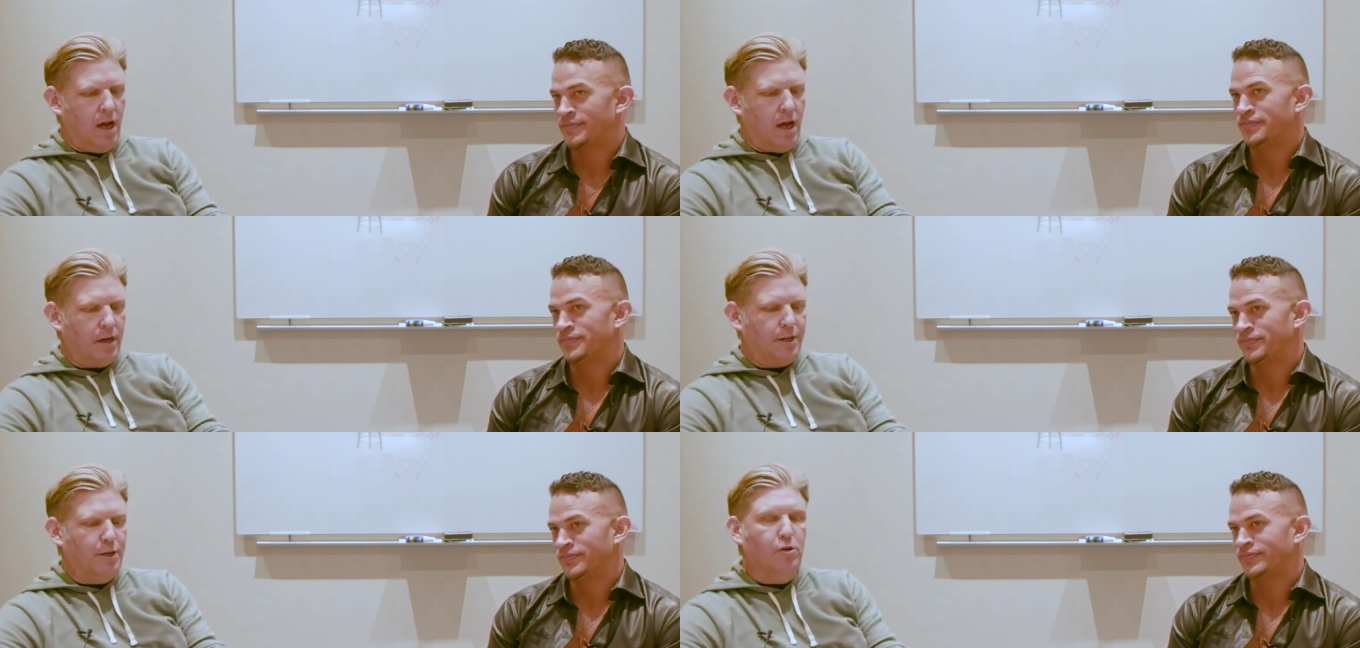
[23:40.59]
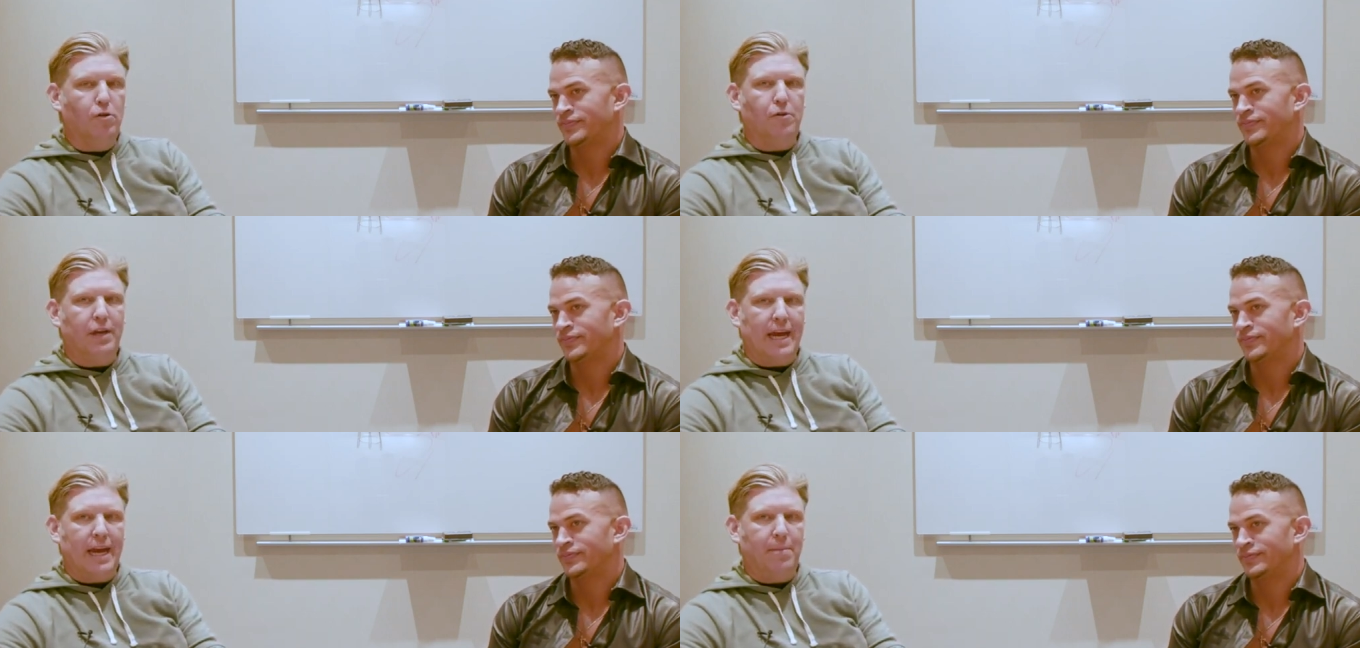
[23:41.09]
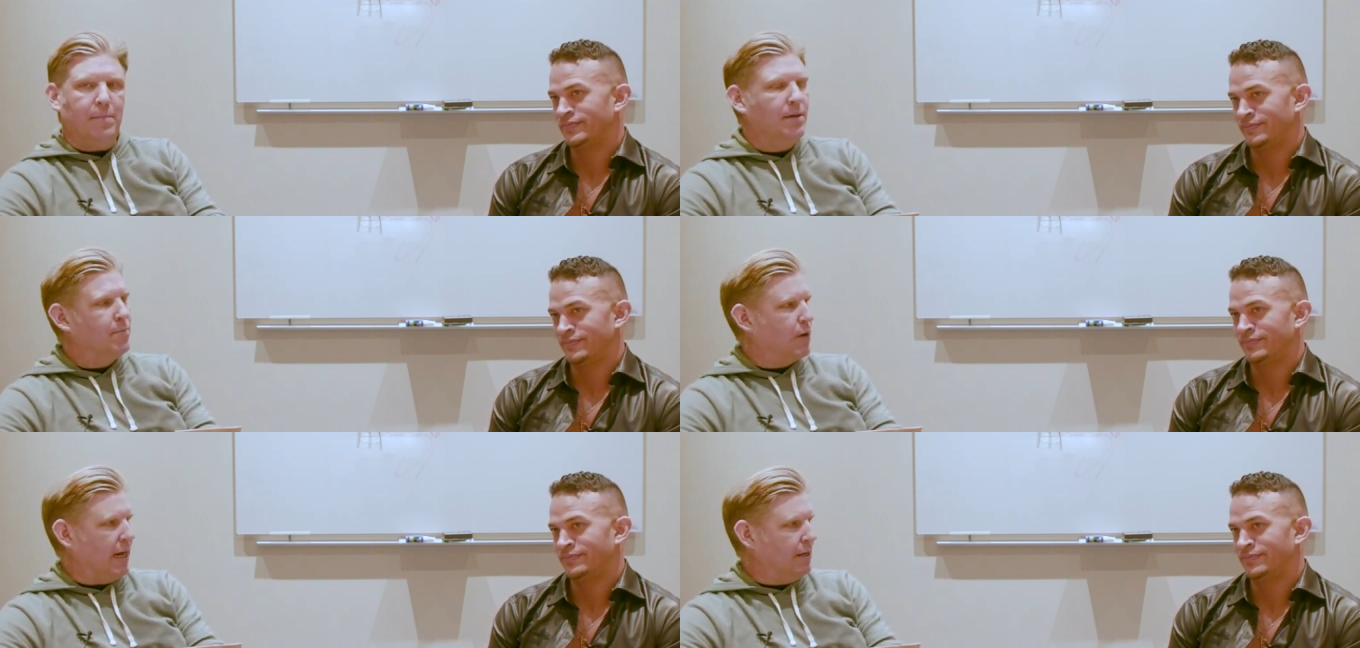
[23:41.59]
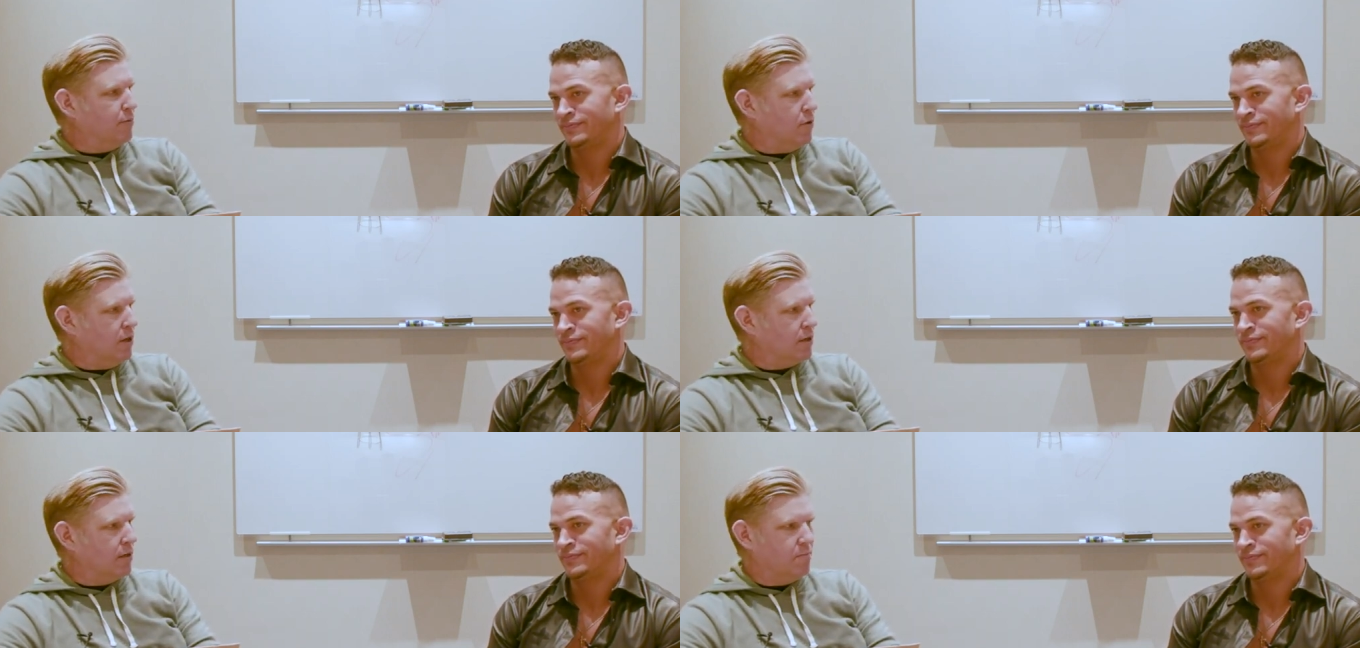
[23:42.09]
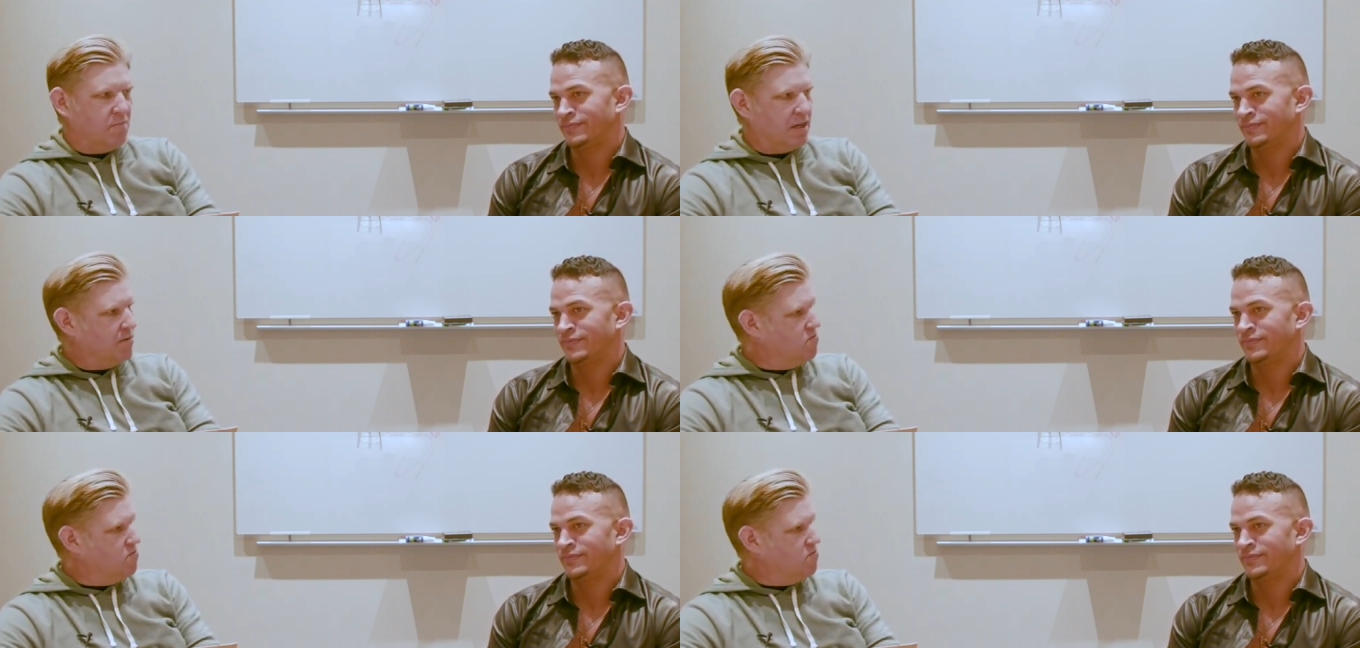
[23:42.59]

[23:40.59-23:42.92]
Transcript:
Speaker 1: Uh, cool name, Brandon Walker.